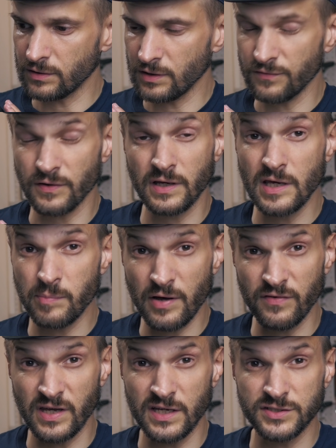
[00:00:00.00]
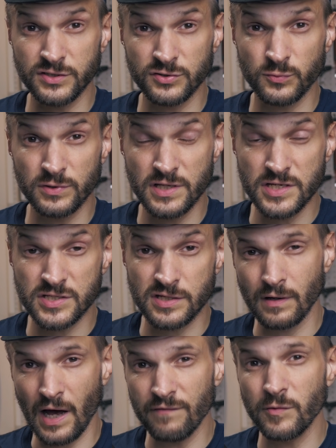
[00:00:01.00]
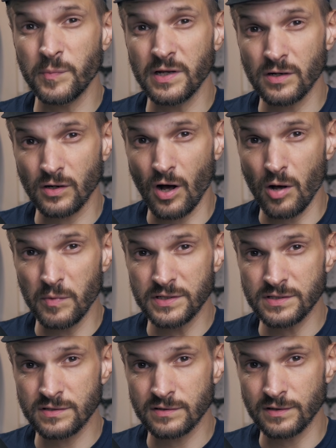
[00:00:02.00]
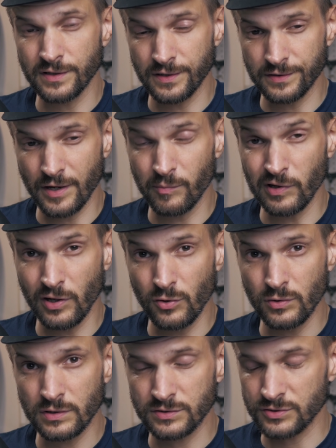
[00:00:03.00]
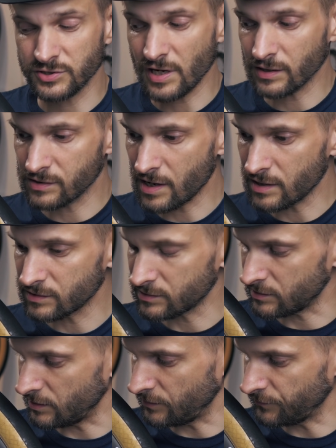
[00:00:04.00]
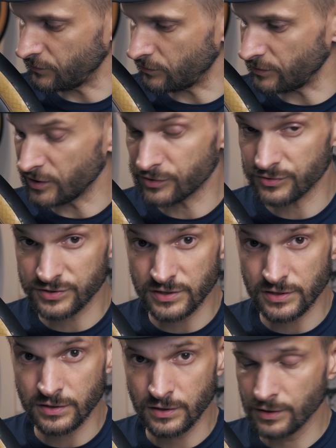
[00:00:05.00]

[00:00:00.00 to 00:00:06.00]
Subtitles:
If I keep having issues with this, I will pin a comment down below, so check that if you're interested.